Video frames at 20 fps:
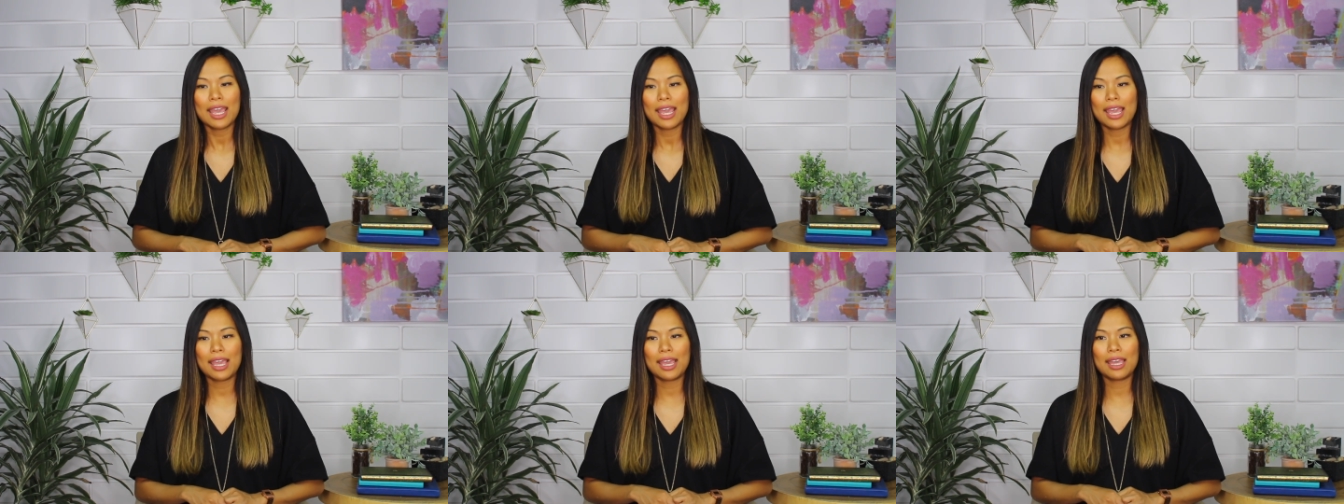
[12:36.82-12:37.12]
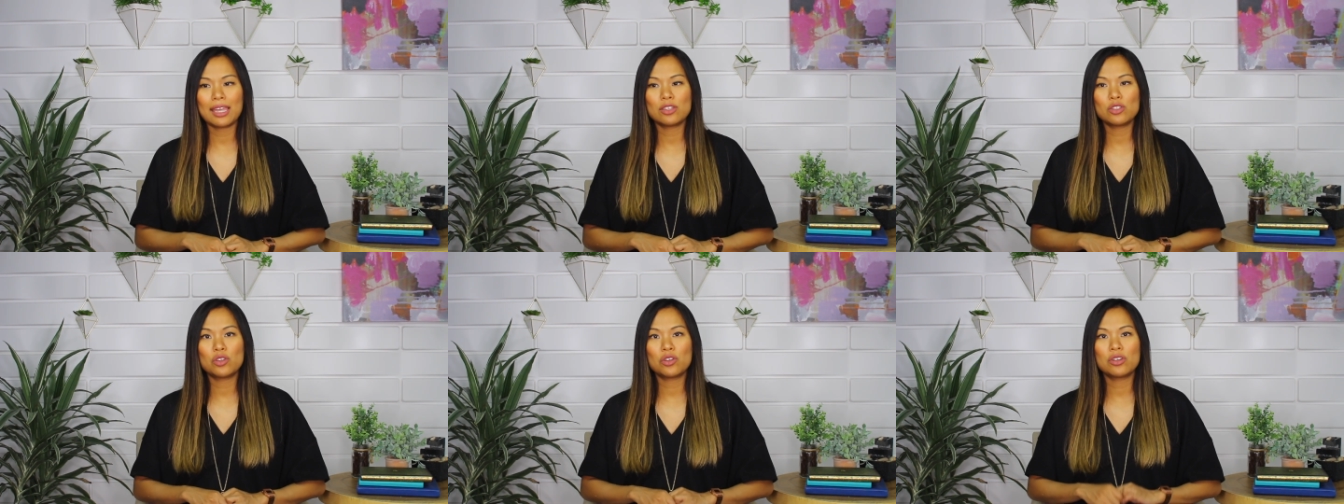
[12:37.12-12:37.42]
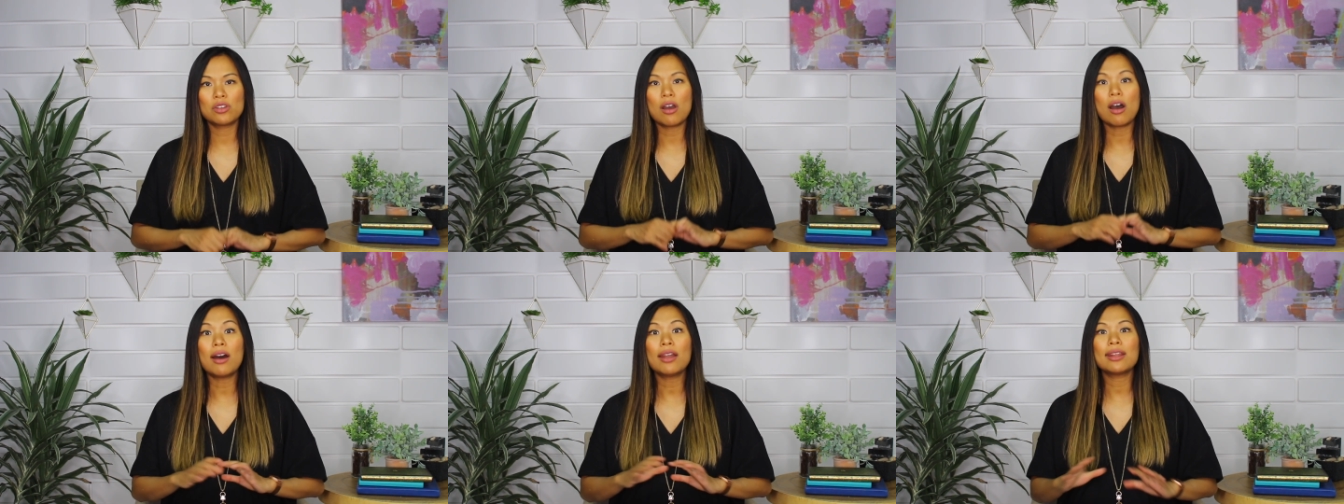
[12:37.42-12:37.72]
and you're
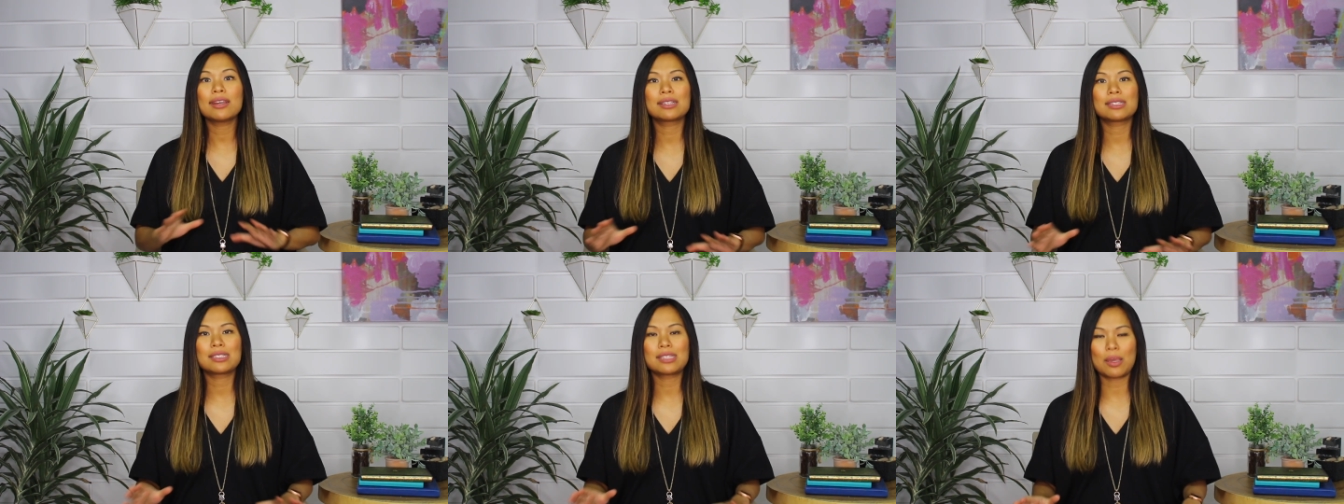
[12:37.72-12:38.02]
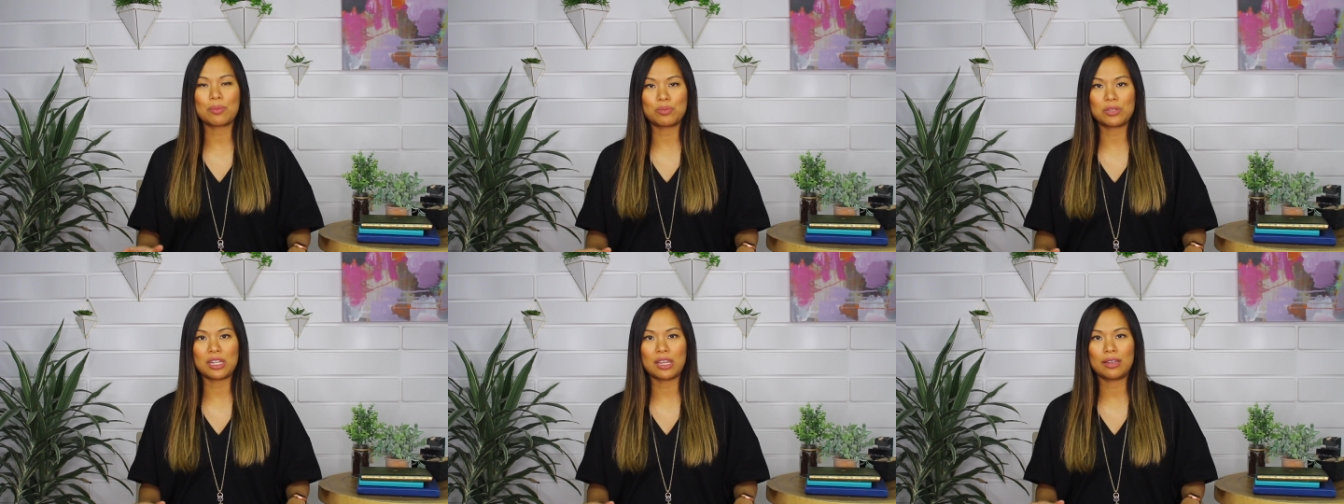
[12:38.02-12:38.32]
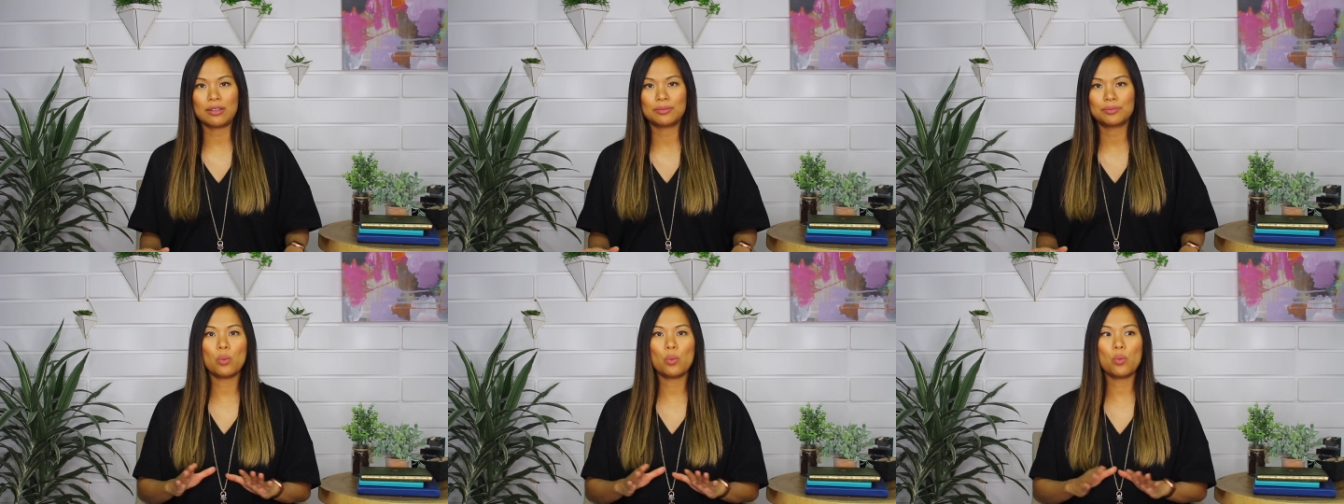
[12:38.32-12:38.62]
not
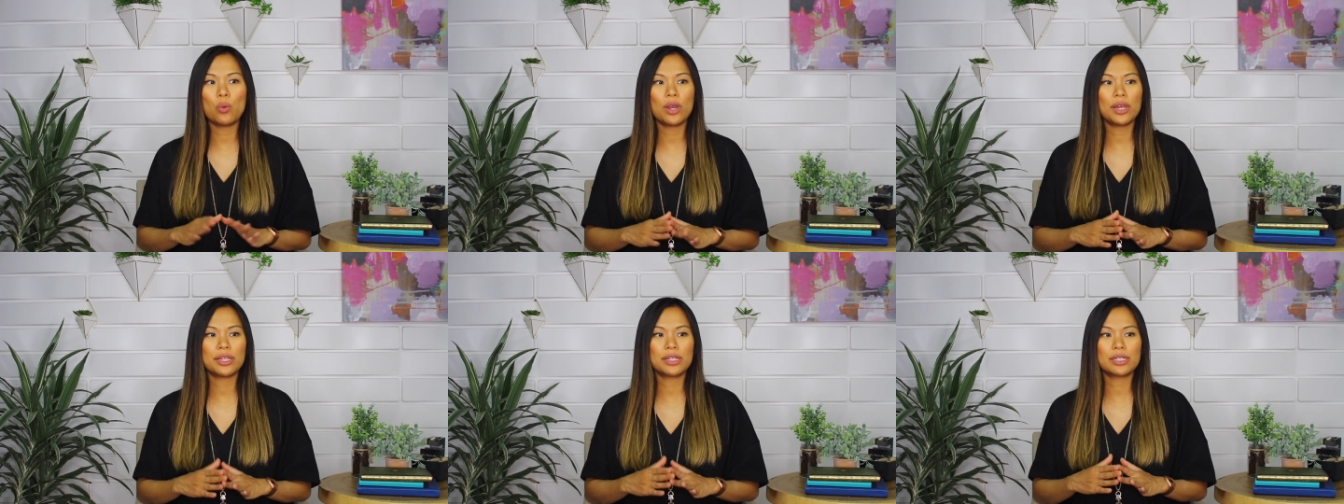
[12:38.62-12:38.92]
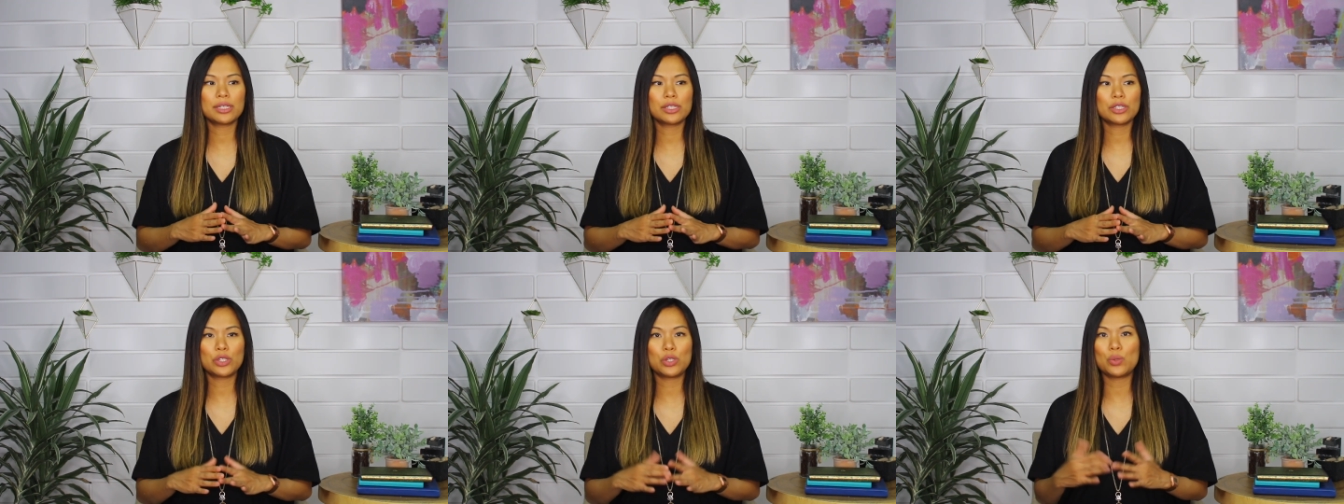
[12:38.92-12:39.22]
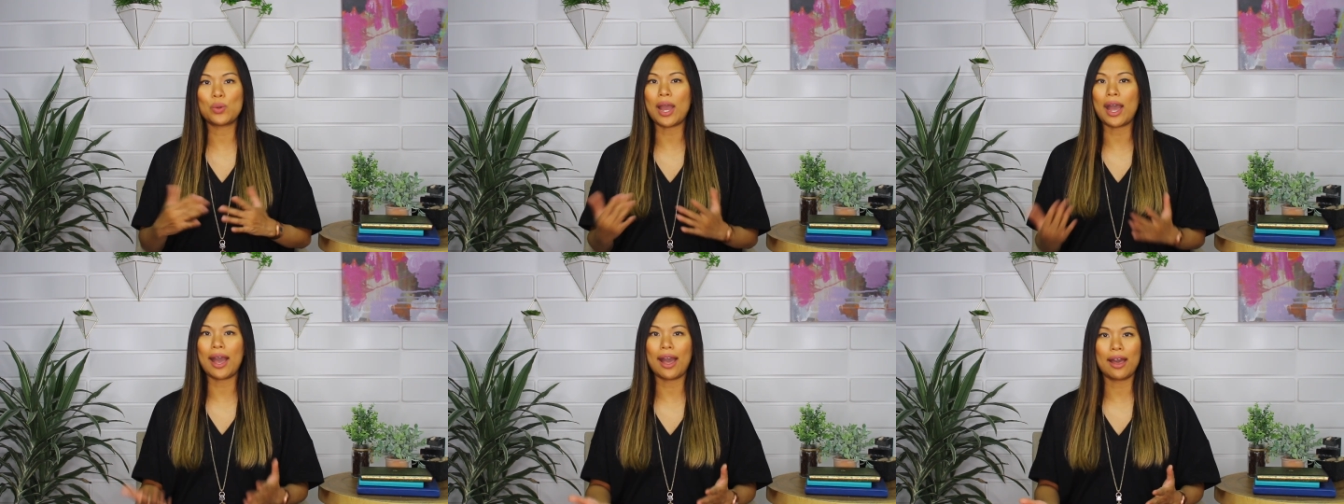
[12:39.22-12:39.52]
accepting what
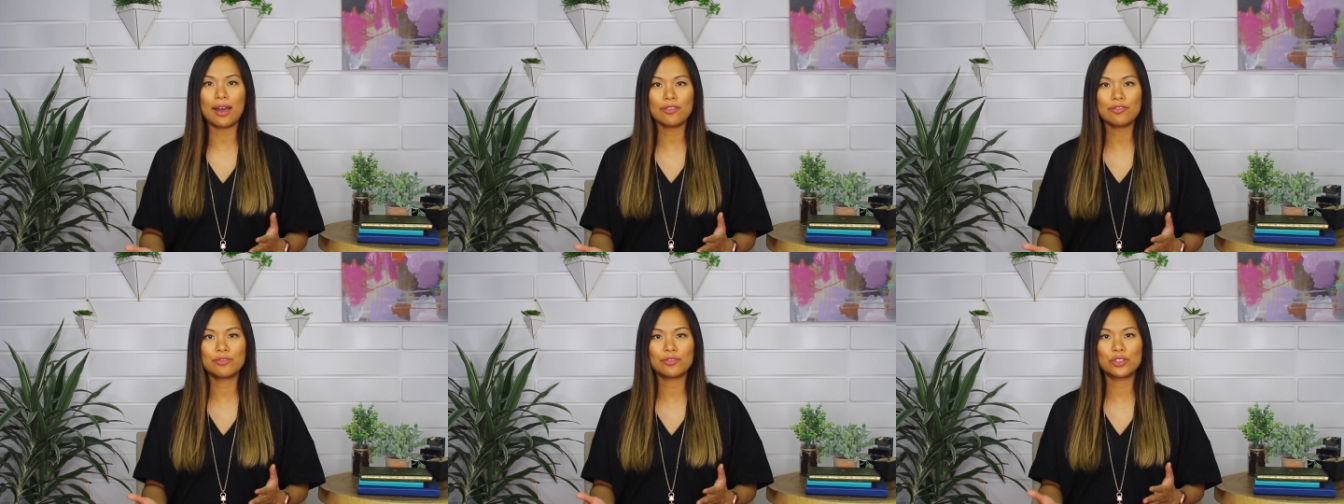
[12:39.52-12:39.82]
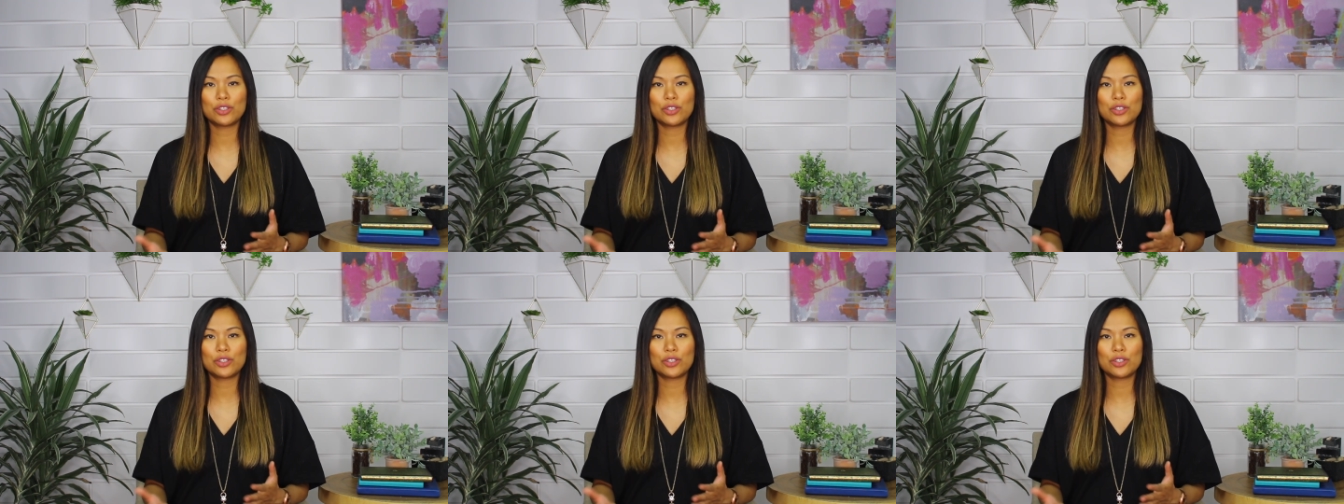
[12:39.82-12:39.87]
you have.